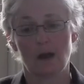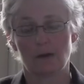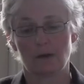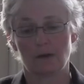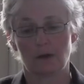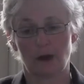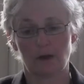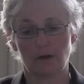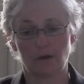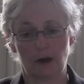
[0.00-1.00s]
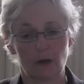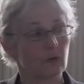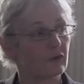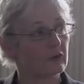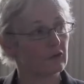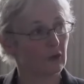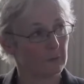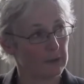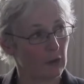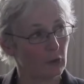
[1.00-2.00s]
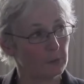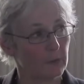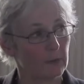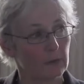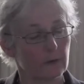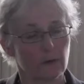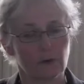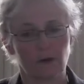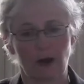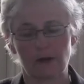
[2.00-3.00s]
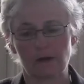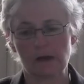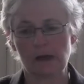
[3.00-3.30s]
the kinds of records that Jeremy Goldberg looks at